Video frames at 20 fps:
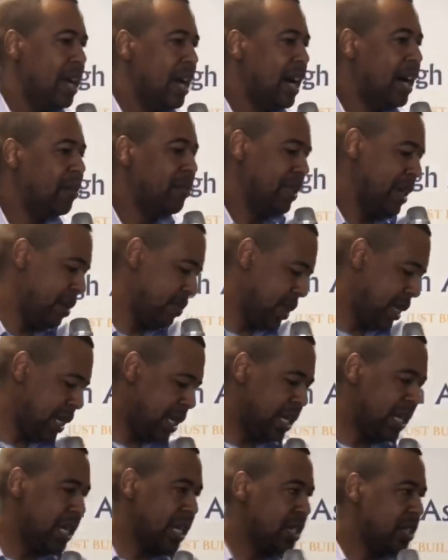I'm
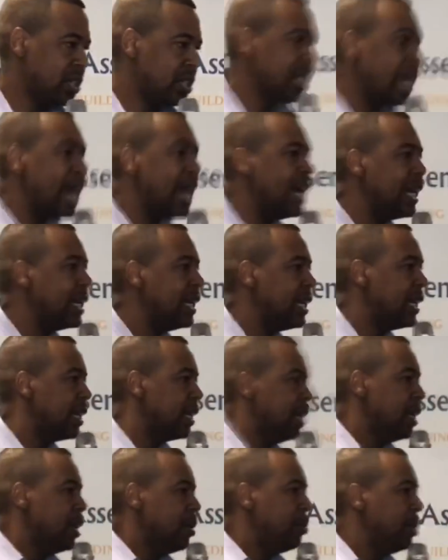getting
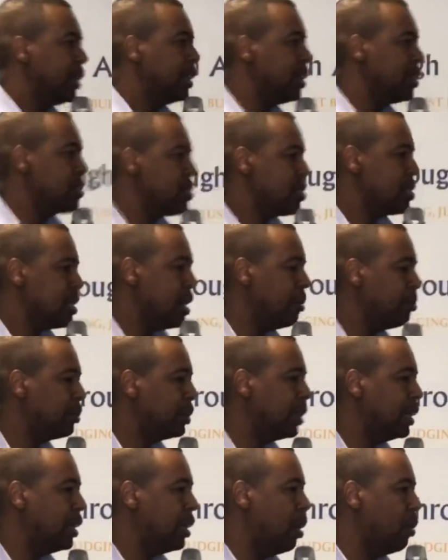excited because
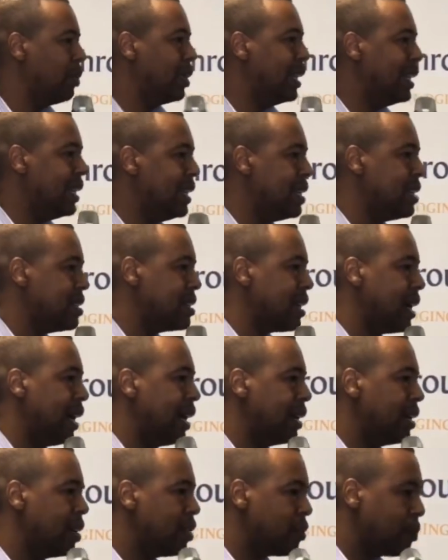something on the
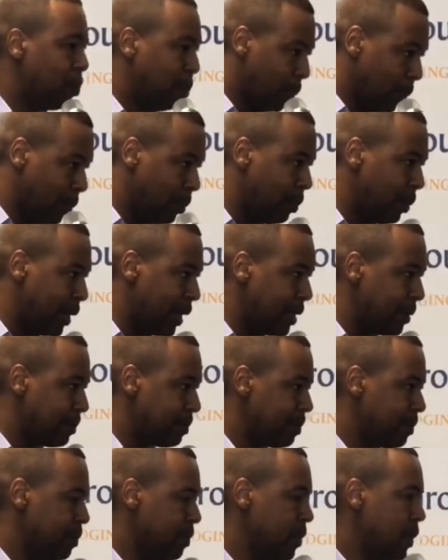inside is brewing.
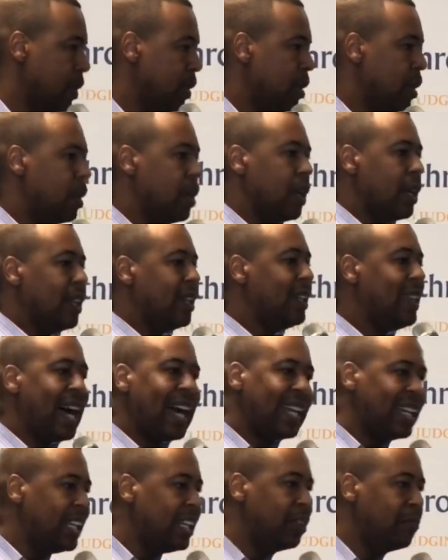
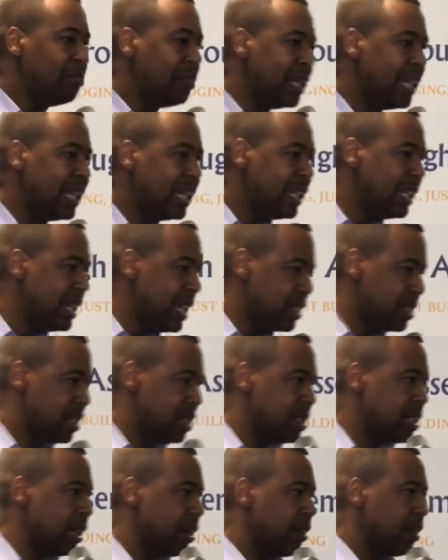Not in me
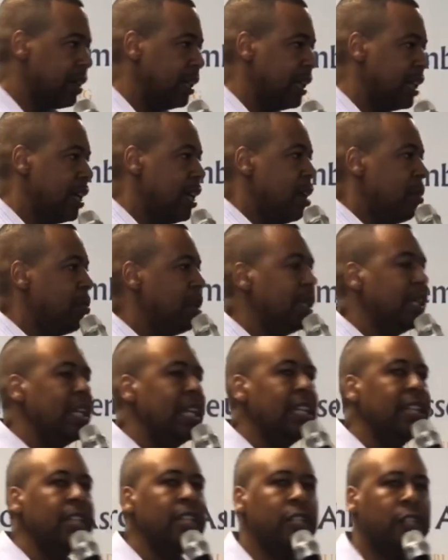necessarily, but
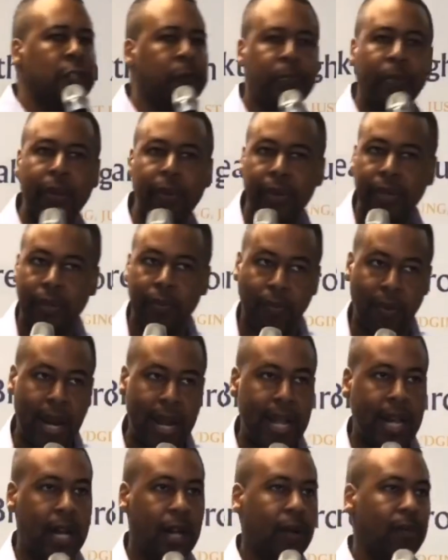in the spirit
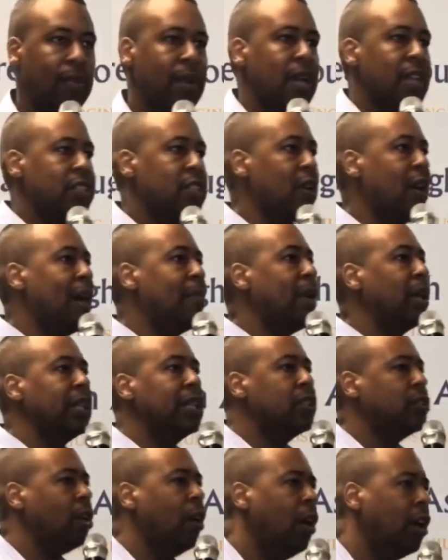realm. So I'm
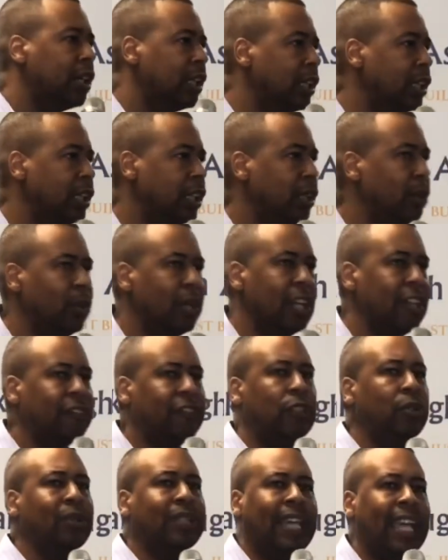only talking to you
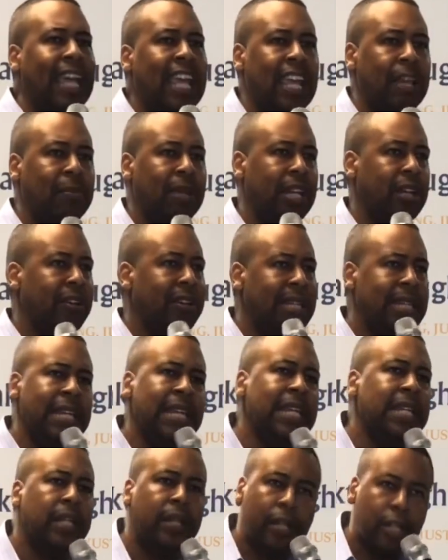if you came here
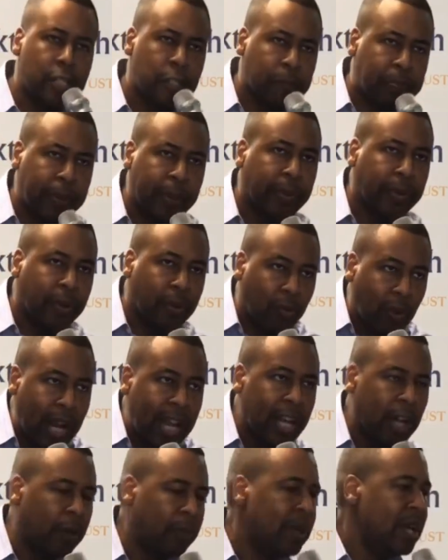needing the spirit
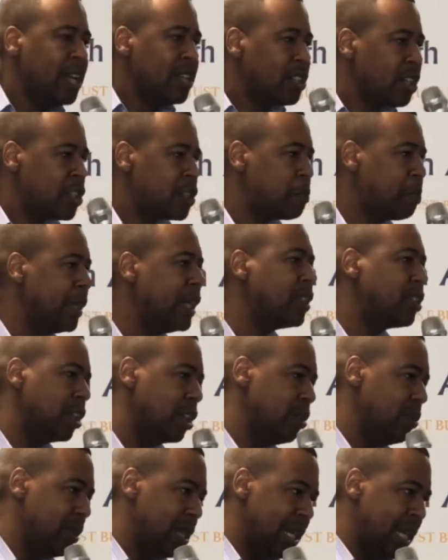realm to speak to
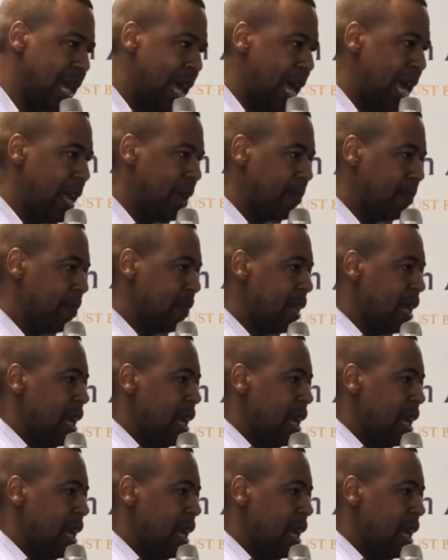you today.